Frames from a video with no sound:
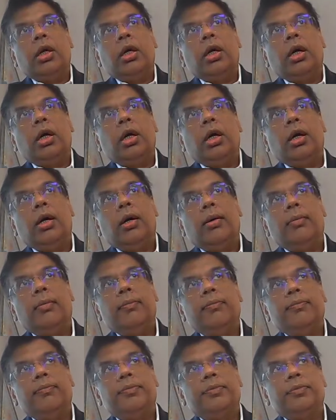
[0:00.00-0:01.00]

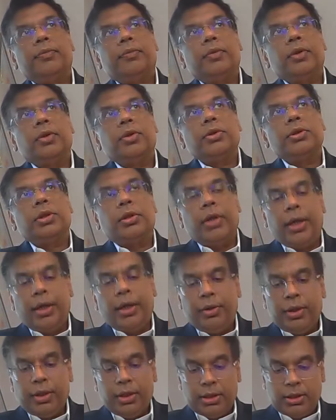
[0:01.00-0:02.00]
Um, those are
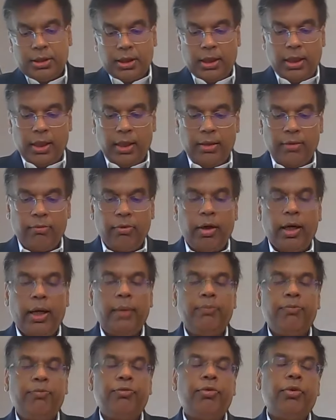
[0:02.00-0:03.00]
areas, again,
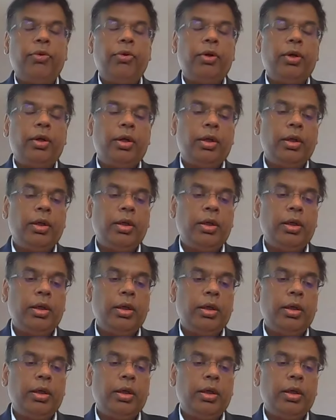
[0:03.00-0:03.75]
ripe for